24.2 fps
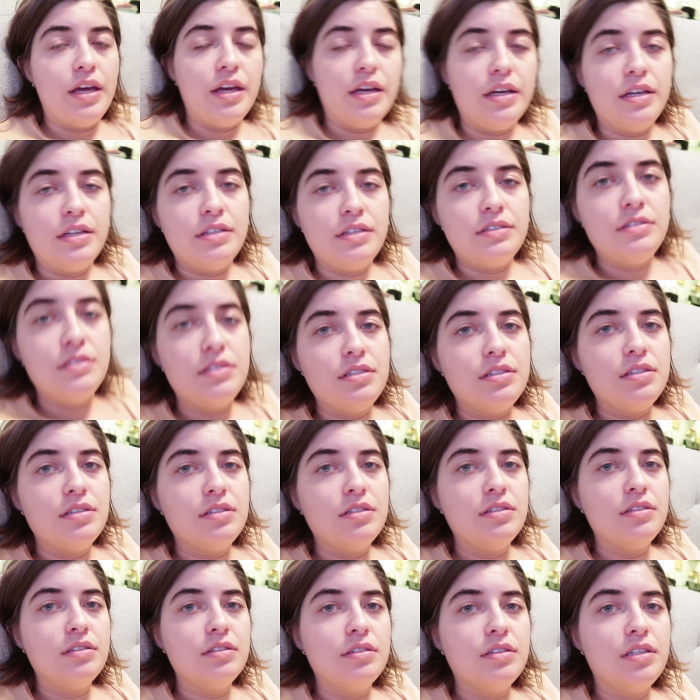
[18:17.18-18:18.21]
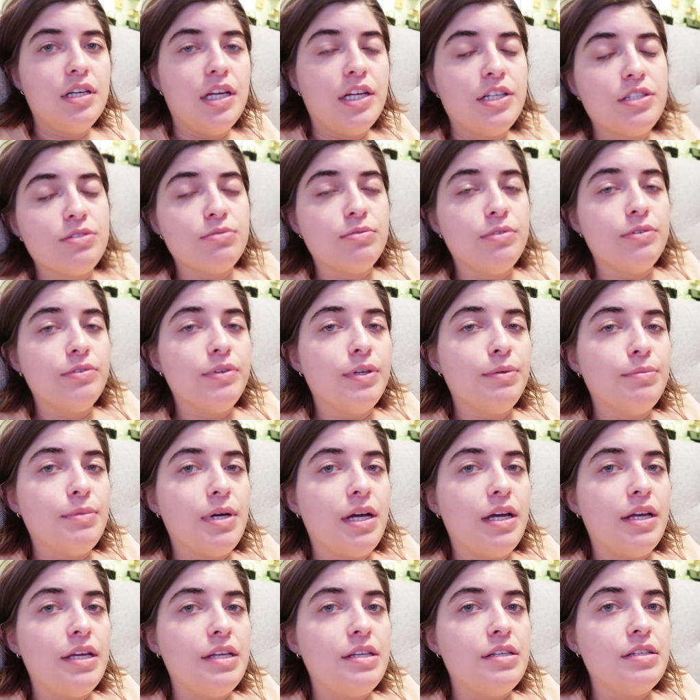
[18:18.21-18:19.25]
And I just want to
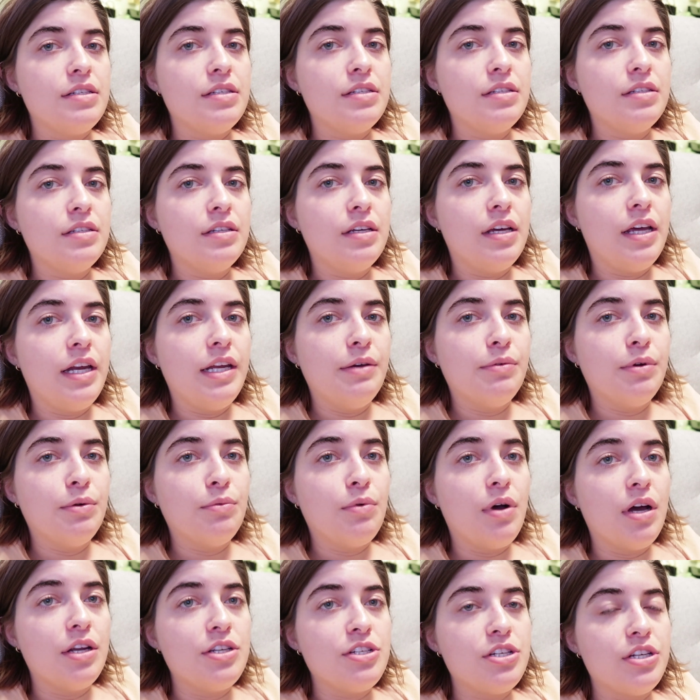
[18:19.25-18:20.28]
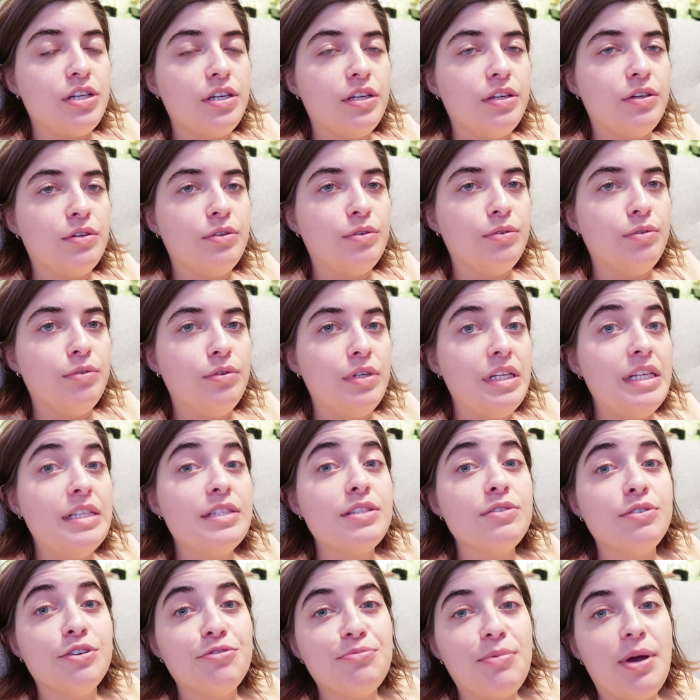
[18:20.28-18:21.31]
remind anyone watching who
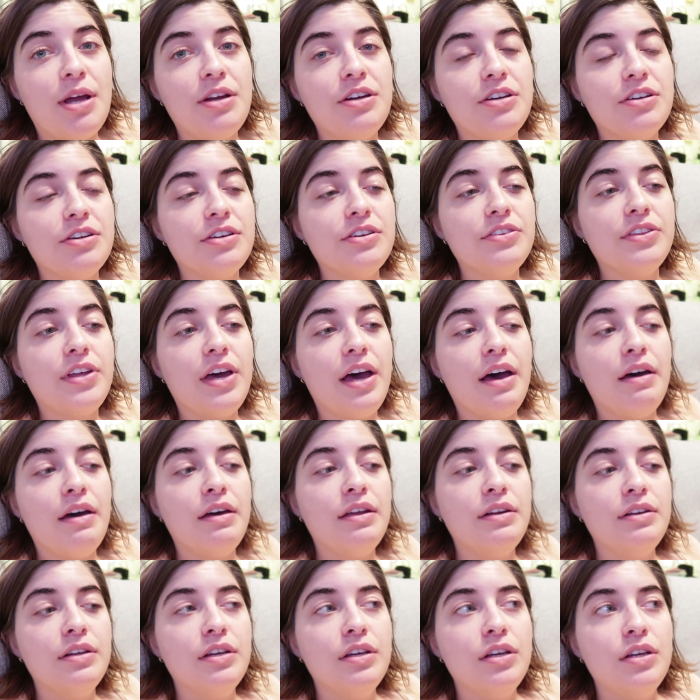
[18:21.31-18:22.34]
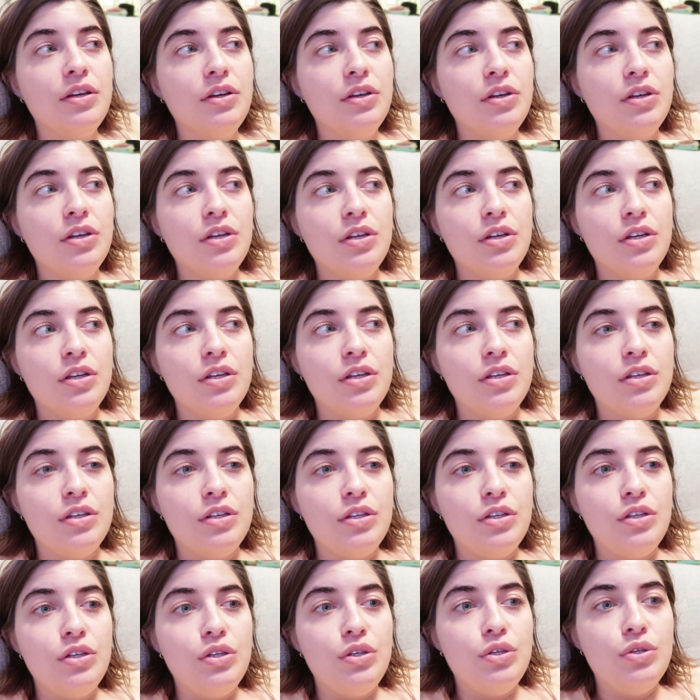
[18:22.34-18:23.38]
needs a reminder that
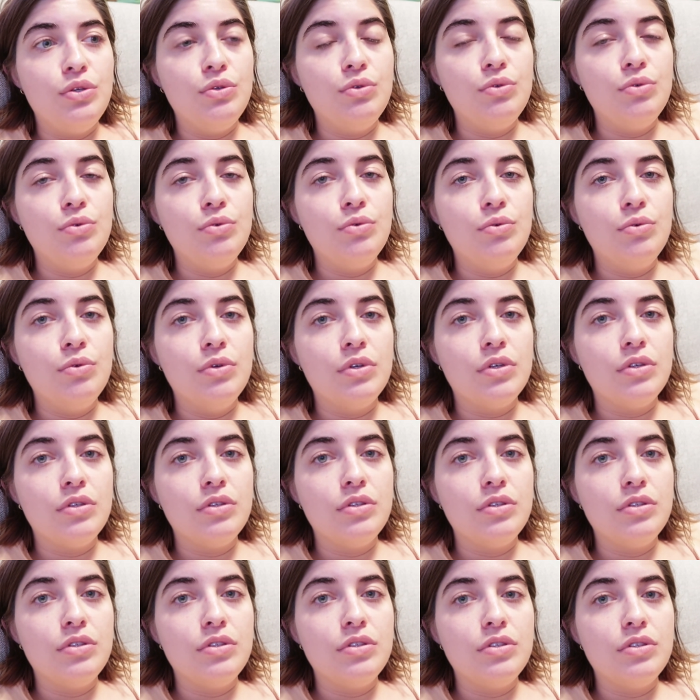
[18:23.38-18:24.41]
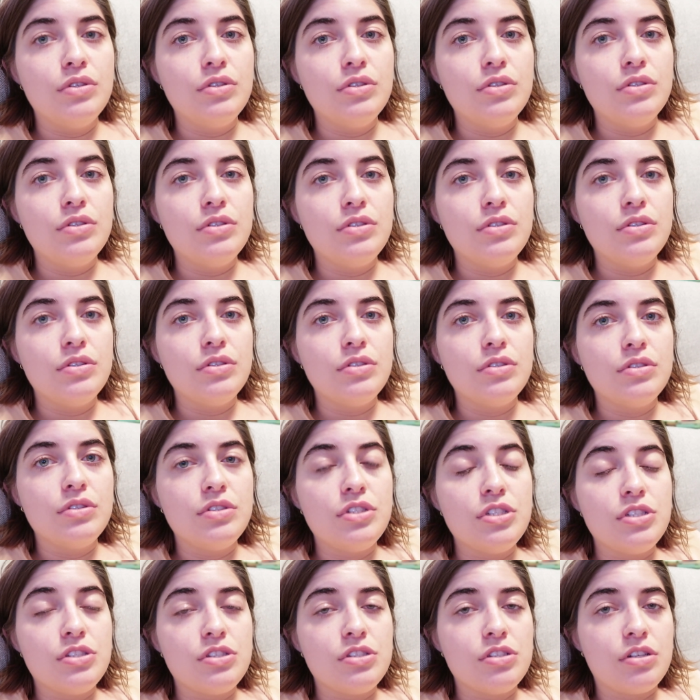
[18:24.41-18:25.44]
you
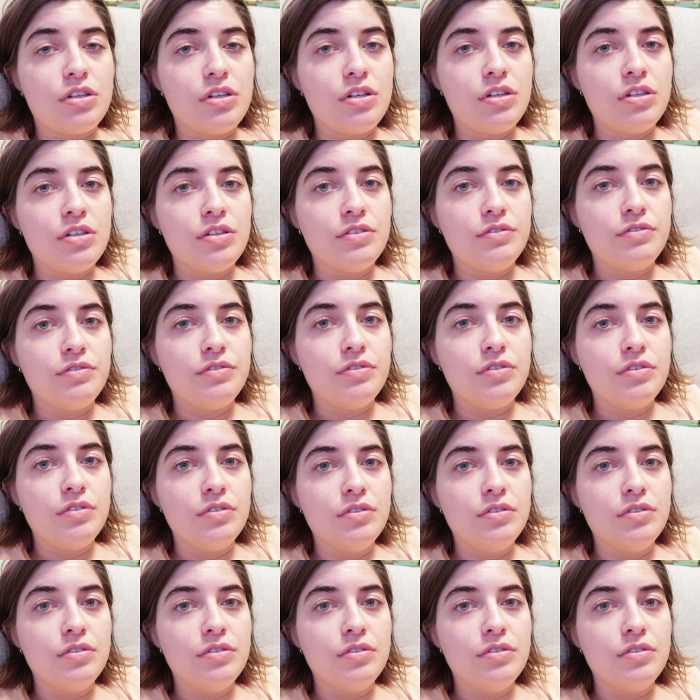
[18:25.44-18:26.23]
deserve